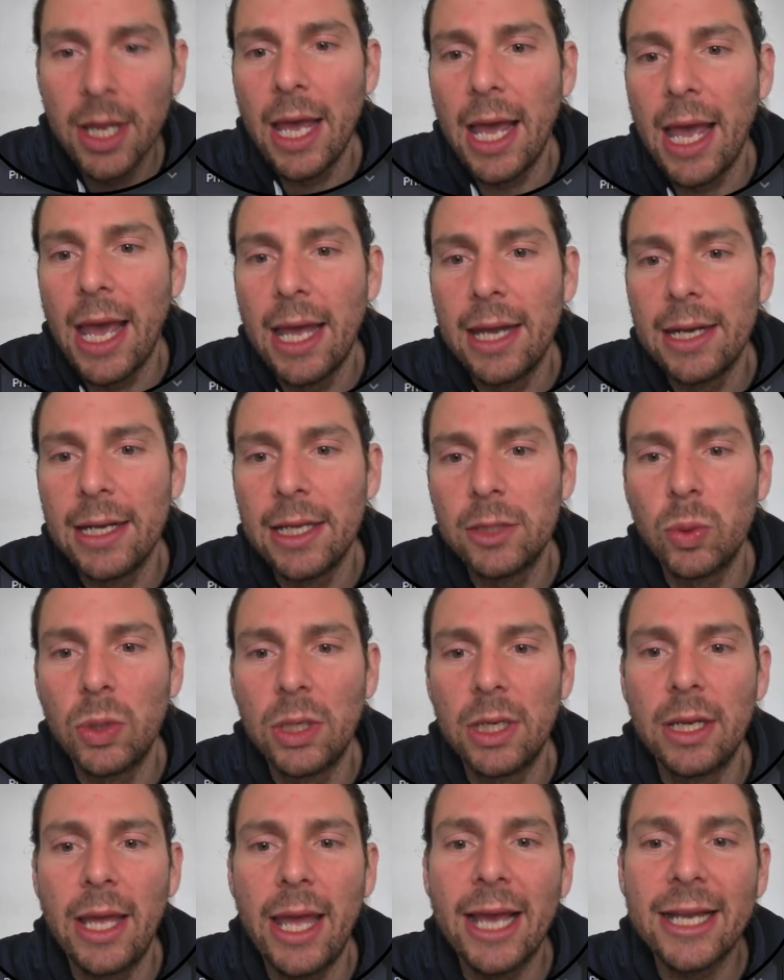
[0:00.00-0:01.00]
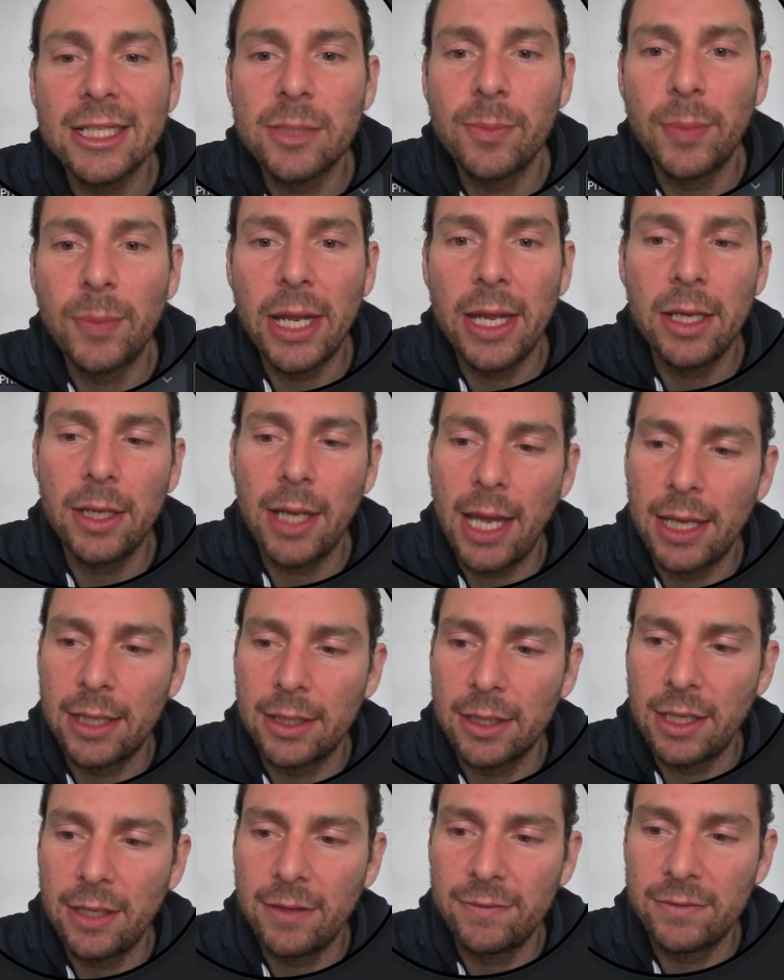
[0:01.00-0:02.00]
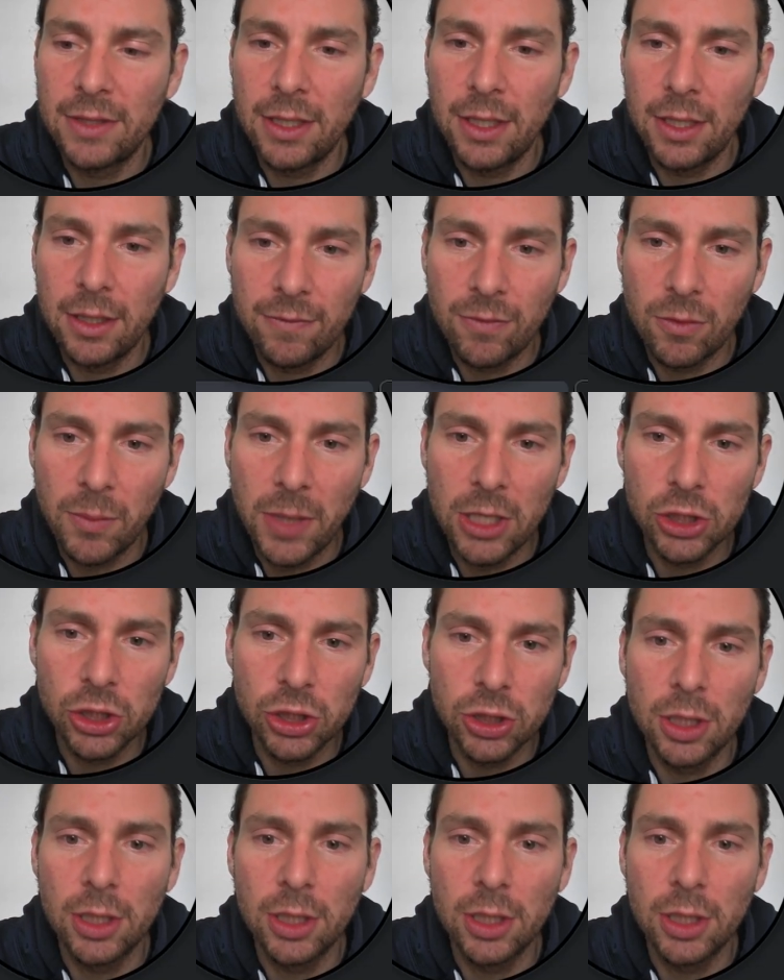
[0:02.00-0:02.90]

and it will explain and give the information